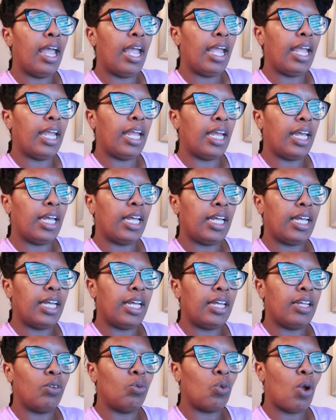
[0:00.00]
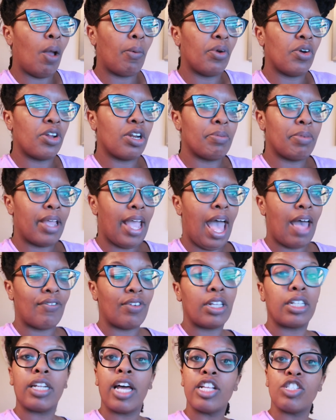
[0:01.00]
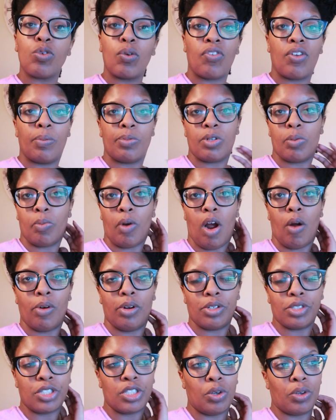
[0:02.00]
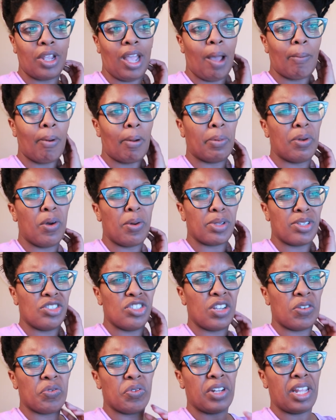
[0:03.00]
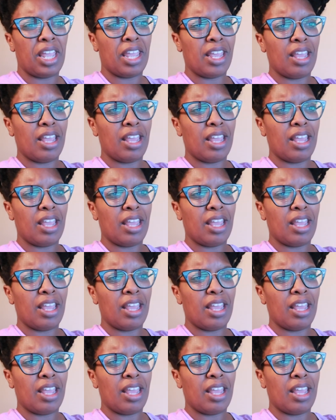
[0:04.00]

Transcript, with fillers: and i'm gonna be having lunch with him tomorrow so yeah i'll probably go to chick-fil-a